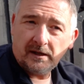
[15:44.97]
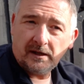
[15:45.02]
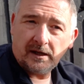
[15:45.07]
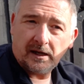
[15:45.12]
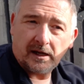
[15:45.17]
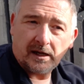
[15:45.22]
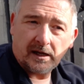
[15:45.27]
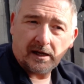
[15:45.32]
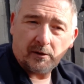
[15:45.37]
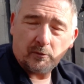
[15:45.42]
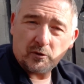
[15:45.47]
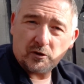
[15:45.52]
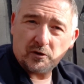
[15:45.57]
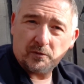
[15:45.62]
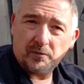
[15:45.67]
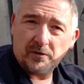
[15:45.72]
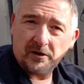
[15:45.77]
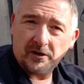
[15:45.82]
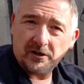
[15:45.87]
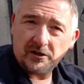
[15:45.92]
It was
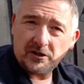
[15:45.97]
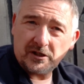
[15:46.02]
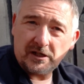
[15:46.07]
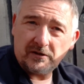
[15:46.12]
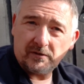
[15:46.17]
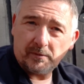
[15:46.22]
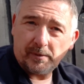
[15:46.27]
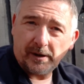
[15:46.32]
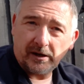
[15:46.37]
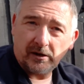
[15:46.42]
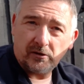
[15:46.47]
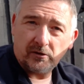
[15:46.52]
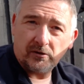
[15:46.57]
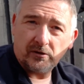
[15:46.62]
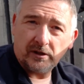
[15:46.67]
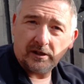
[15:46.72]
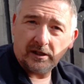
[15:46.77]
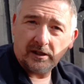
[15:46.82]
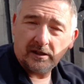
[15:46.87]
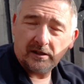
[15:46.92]
something that Steve at
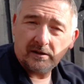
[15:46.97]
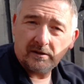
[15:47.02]
Pencoy